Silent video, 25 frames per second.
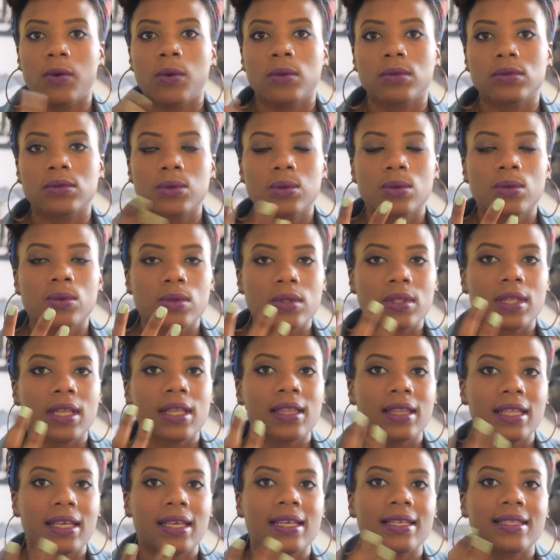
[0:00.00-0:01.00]
old tools
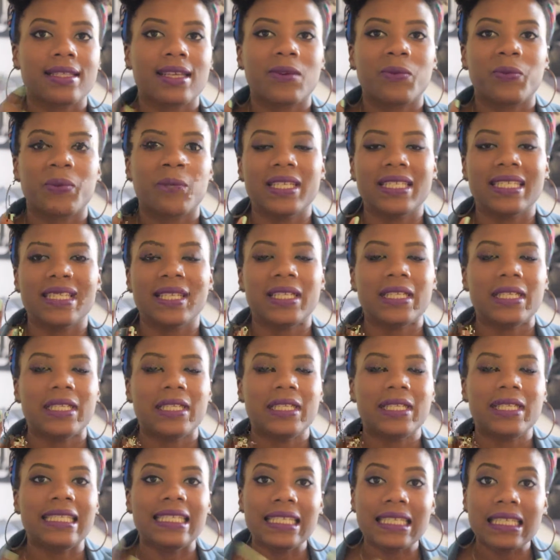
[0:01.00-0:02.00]
and things that we didn't
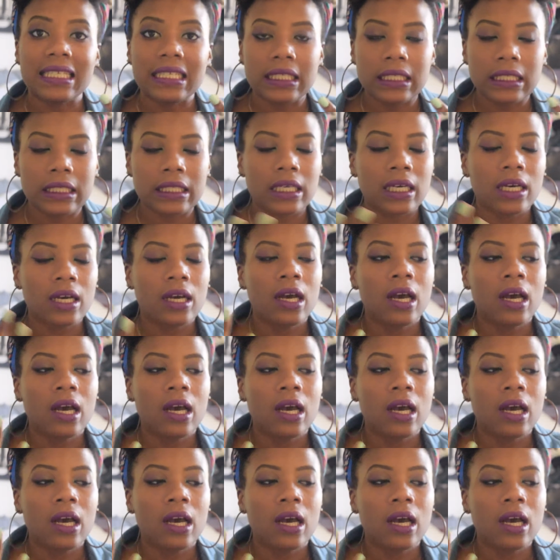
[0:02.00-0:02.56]
need,